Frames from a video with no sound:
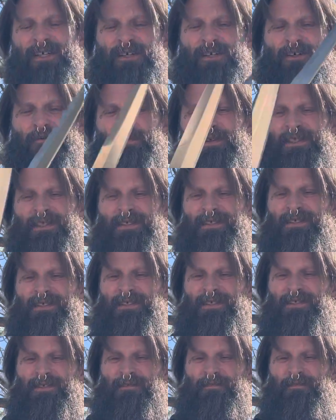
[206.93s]
open
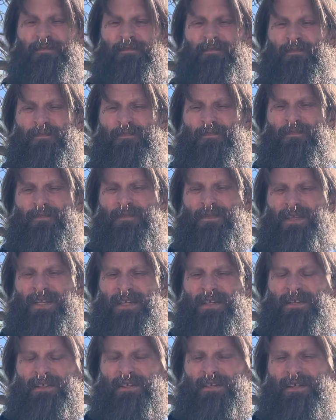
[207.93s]
easy.
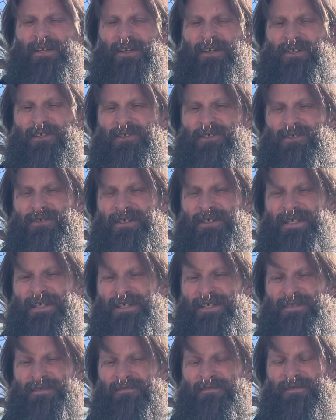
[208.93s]
They also
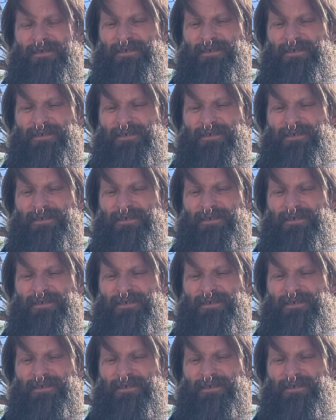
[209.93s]
have